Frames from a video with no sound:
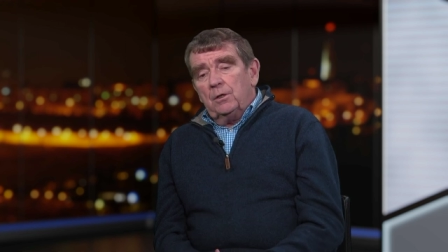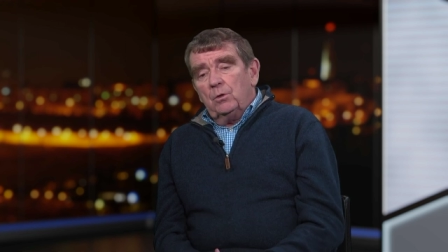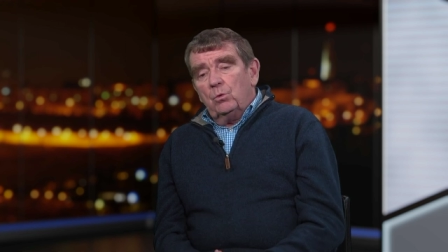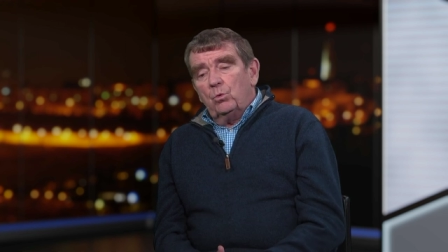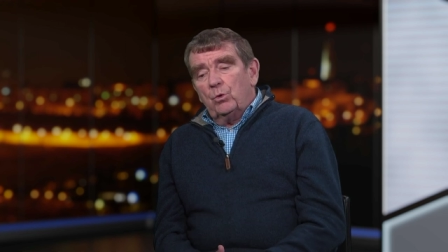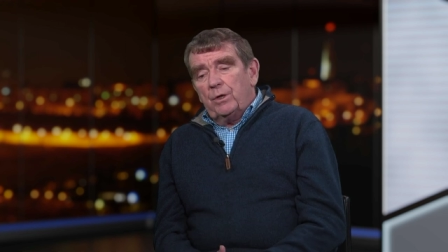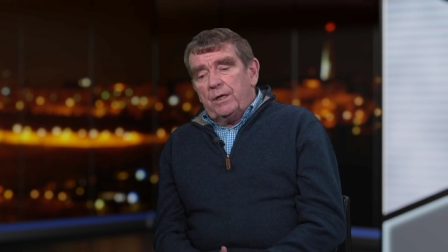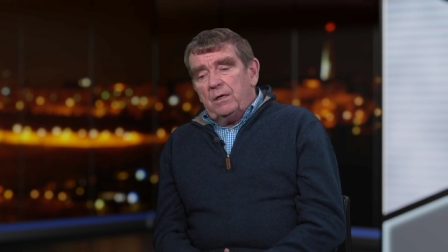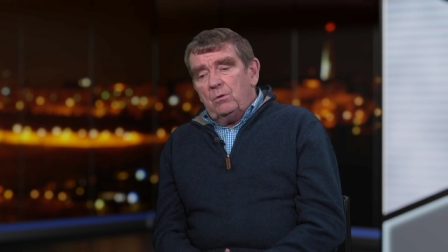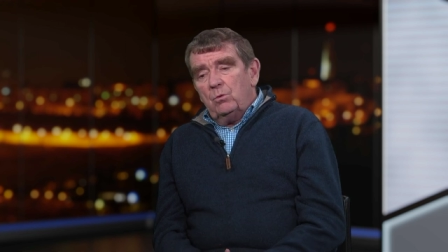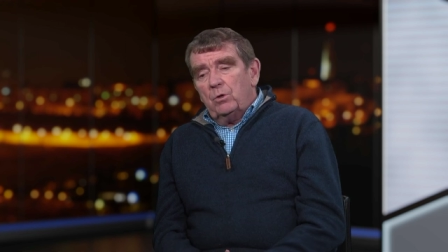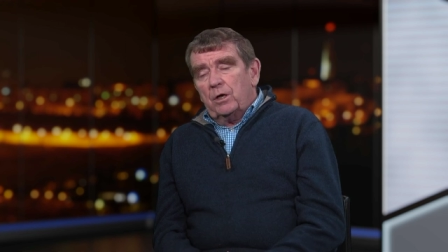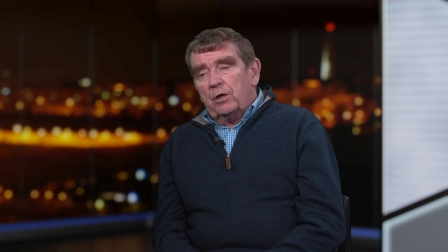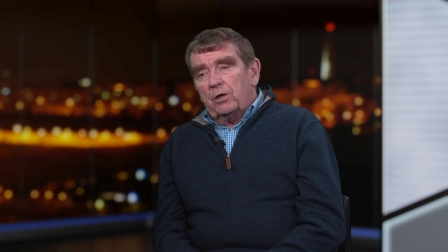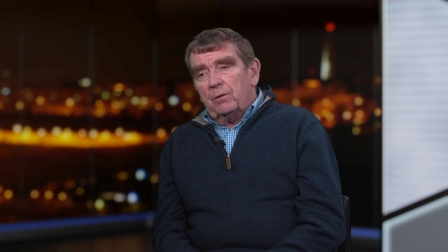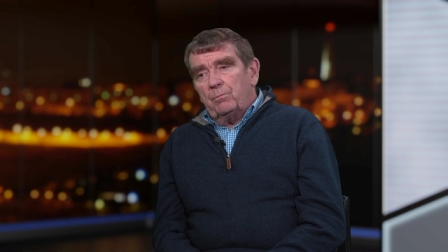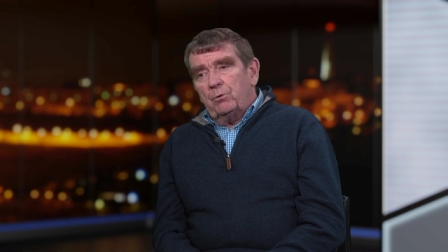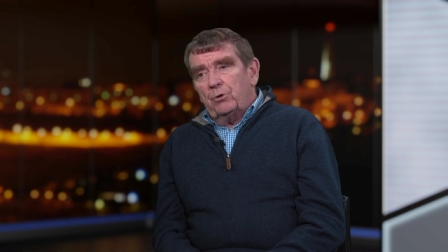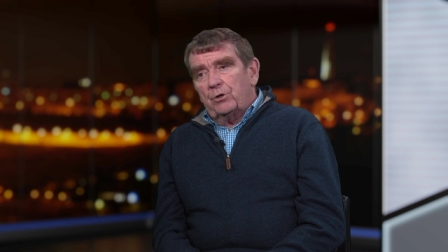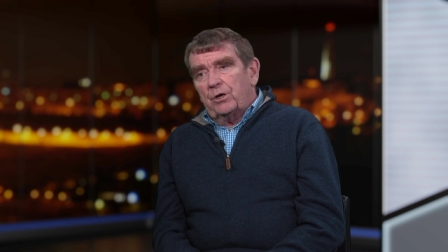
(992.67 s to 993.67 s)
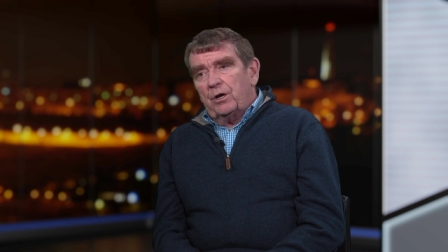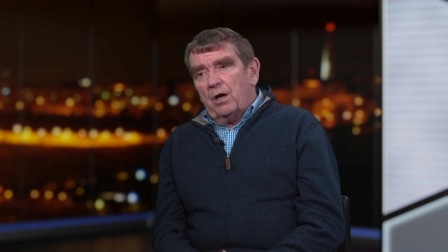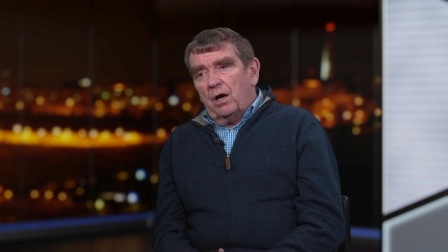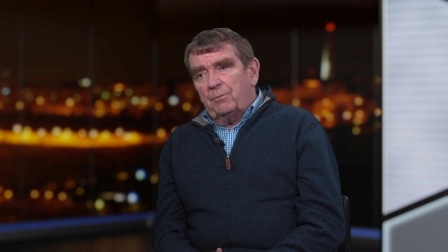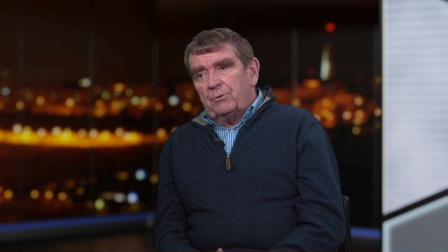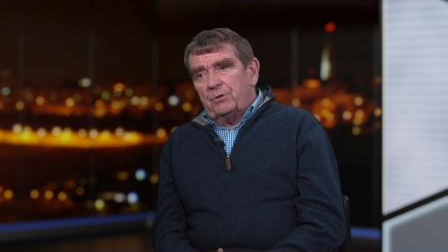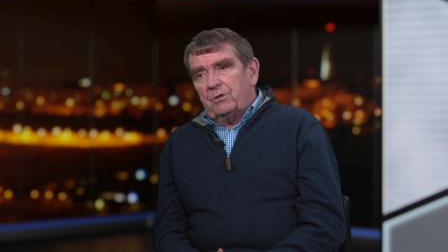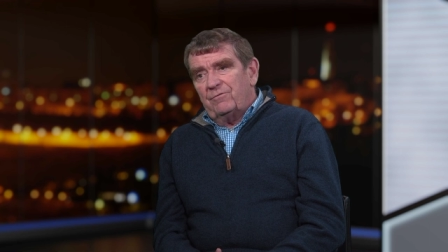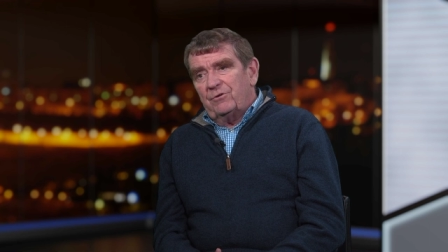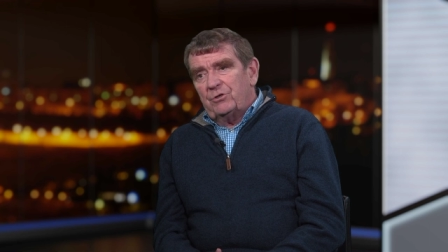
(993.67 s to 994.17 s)
we were going to put an
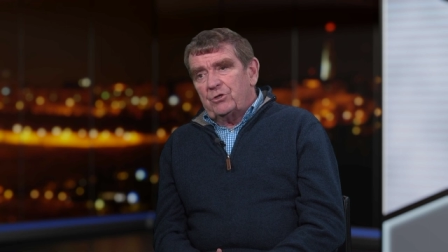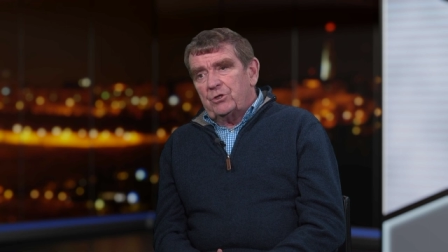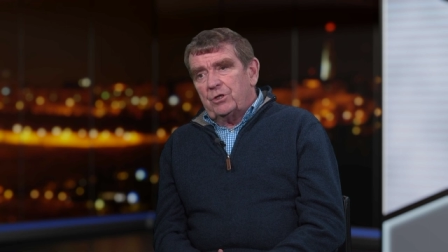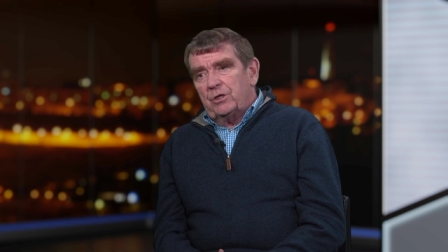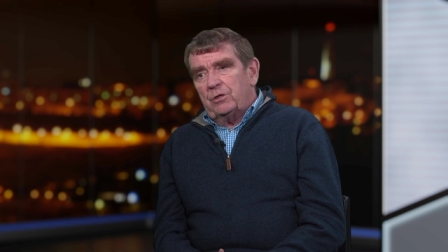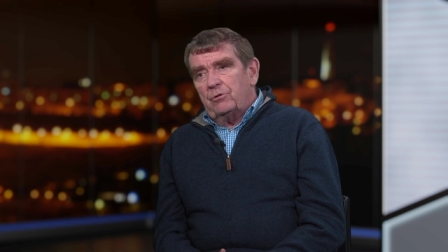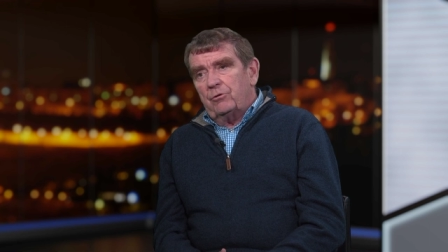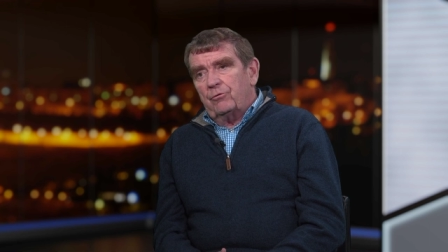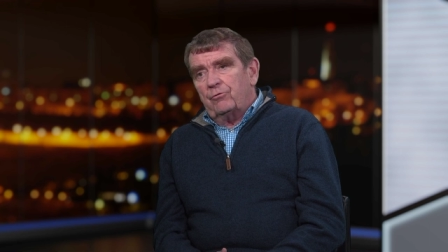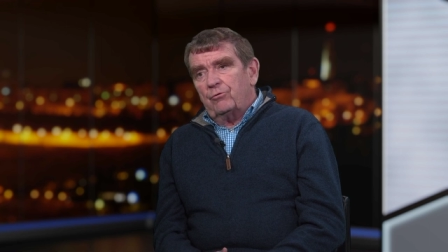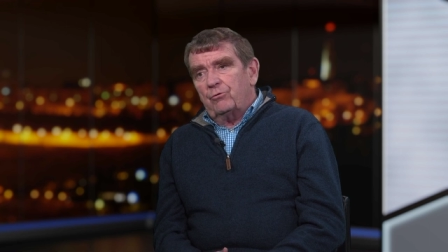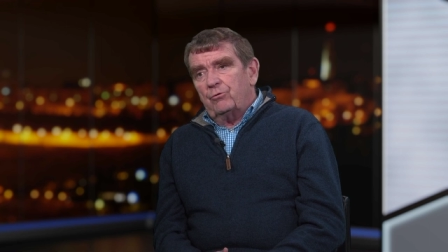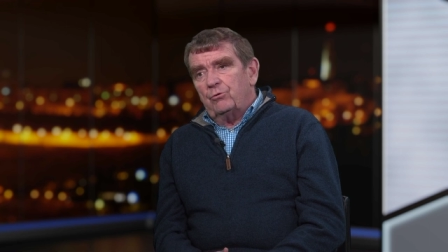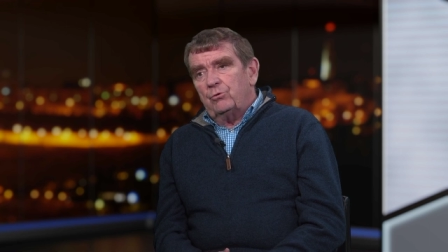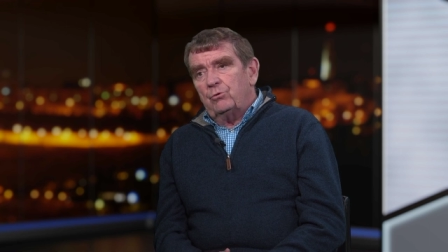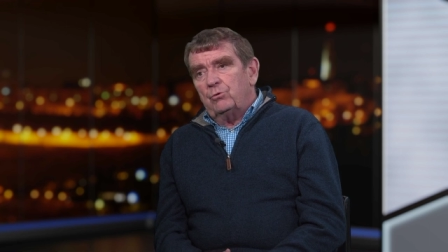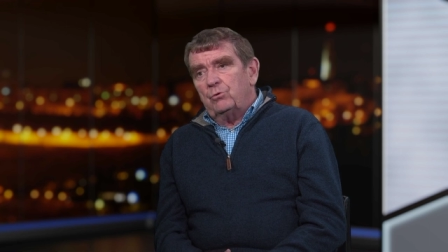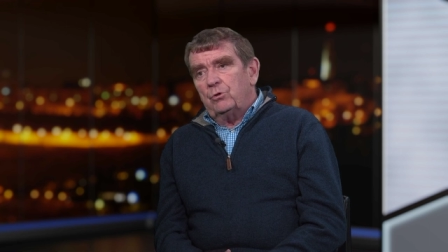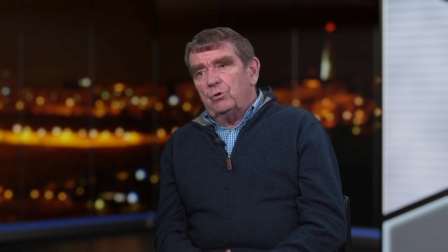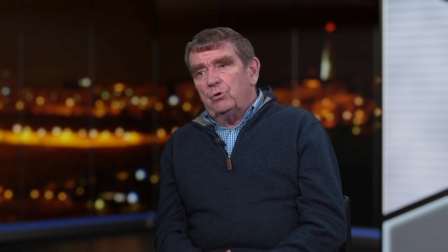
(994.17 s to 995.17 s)
armored division in through